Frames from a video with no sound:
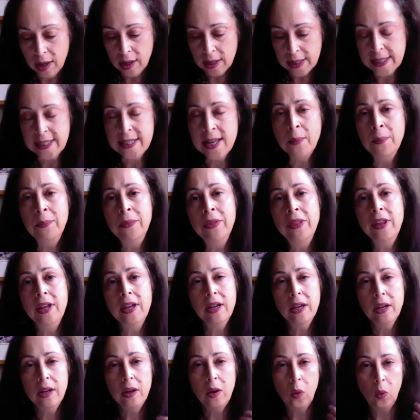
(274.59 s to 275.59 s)

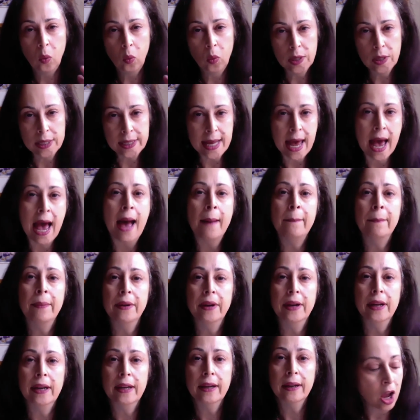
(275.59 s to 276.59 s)
Something was
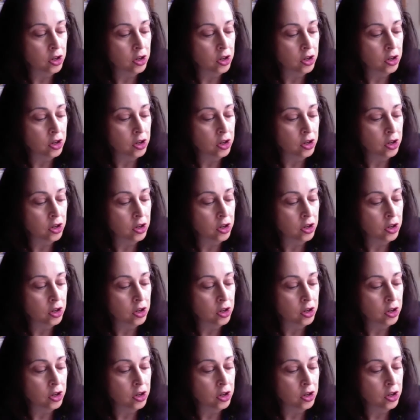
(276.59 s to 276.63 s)
happening.